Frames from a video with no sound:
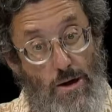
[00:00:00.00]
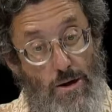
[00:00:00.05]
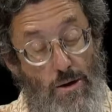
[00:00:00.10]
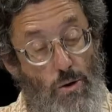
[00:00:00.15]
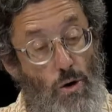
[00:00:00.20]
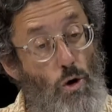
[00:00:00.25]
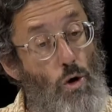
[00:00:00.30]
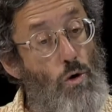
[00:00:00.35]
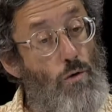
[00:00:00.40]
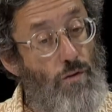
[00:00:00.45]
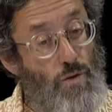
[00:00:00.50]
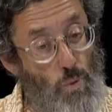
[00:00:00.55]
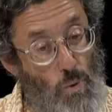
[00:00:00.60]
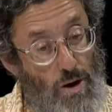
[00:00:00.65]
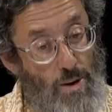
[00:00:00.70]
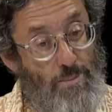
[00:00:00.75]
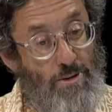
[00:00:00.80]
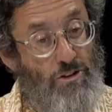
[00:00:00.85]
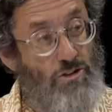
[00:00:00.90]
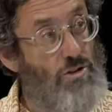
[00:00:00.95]

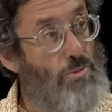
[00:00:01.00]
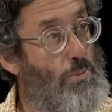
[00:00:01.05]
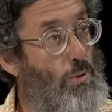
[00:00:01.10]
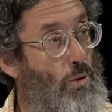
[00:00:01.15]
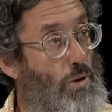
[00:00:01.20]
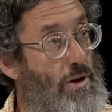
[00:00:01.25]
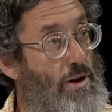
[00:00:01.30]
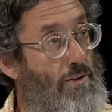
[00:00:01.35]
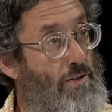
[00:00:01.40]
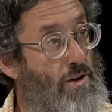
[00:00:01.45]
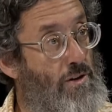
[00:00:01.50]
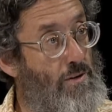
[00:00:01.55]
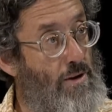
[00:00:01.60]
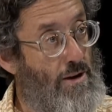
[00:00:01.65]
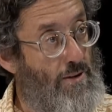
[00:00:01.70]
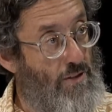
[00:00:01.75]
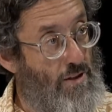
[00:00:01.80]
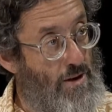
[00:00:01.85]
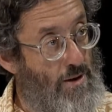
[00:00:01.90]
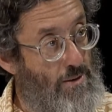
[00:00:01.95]
overwhelming support in the
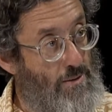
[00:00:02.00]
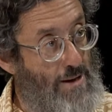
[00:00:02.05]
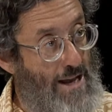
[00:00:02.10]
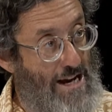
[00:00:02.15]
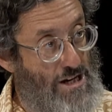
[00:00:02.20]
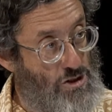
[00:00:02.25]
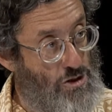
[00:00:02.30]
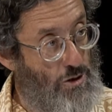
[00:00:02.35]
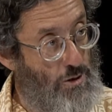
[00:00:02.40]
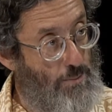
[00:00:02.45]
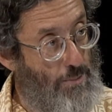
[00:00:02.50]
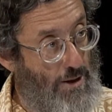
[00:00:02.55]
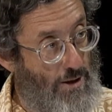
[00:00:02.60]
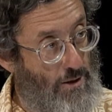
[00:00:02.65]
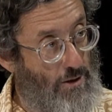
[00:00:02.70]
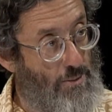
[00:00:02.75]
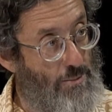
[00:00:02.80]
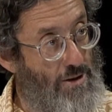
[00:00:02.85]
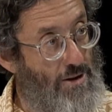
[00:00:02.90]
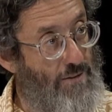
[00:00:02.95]
in the national
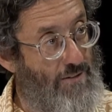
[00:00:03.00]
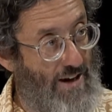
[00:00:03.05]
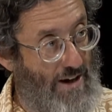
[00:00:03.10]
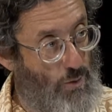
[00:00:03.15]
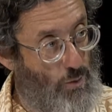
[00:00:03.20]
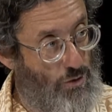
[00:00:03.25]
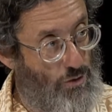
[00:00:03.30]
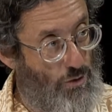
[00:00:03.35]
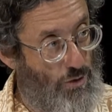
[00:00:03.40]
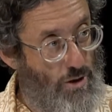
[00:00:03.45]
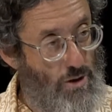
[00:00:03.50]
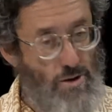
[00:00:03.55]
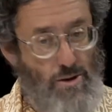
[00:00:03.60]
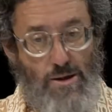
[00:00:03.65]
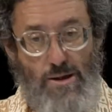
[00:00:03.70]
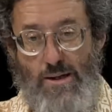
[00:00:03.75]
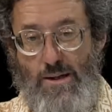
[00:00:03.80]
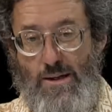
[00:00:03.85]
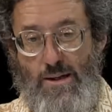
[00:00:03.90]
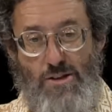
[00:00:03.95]
parliament of Ecuador
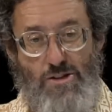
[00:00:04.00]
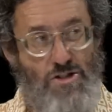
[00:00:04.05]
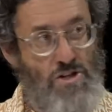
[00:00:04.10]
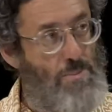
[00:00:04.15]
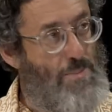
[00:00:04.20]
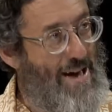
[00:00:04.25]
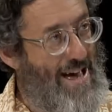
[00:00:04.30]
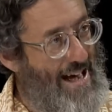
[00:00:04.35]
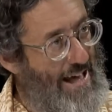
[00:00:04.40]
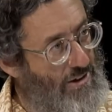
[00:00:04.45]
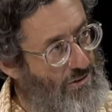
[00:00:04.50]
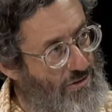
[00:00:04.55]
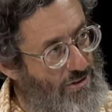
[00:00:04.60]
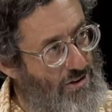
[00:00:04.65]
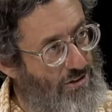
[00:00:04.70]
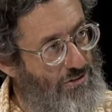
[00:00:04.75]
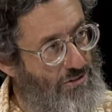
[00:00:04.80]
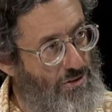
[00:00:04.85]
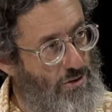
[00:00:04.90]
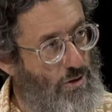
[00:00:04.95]
to pass
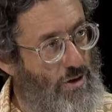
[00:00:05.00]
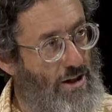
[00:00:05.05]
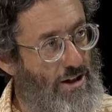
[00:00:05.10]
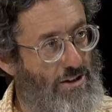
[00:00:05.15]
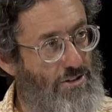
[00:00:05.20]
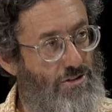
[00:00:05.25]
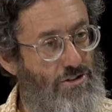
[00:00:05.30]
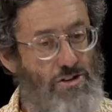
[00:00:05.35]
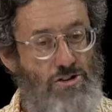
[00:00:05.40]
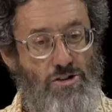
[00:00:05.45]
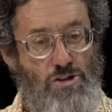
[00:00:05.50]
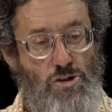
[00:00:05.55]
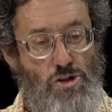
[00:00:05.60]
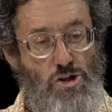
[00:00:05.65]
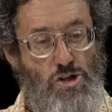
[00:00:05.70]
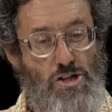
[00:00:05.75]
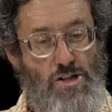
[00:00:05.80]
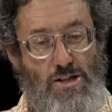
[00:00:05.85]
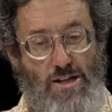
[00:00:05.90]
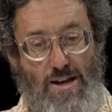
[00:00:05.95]
this new
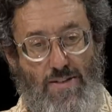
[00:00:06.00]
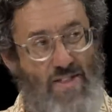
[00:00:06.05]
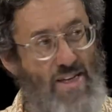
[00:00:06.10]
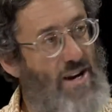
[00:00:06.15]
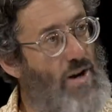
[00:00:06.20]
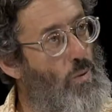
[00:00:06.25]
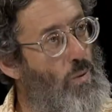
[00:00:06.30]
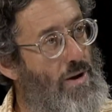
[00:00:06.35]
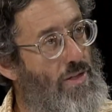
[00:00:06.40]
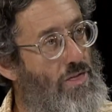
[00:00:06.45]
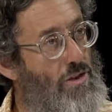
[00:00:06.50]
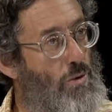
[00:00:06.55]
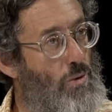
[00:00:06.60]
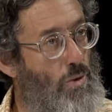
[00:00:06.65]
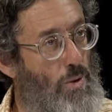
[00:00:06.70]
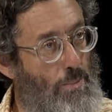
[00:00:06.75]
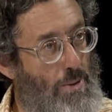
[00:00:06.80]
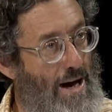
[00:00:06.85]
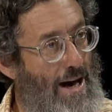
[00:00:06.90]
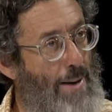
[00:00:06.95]
constitution, and then it went through a
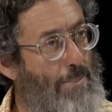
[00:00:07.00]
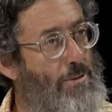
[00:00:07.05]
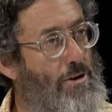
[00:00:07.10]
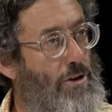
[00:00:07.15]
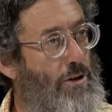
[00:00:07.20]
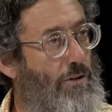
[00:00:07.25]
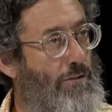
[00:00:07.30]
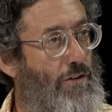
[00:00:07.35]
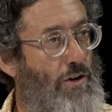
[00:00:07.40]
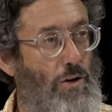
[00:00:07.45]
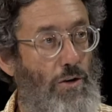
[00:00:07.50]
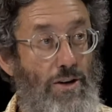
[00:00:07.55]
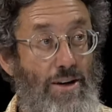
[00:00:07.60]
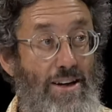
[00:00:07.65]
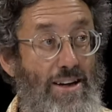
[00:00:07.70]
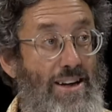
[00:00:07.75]
popular vote.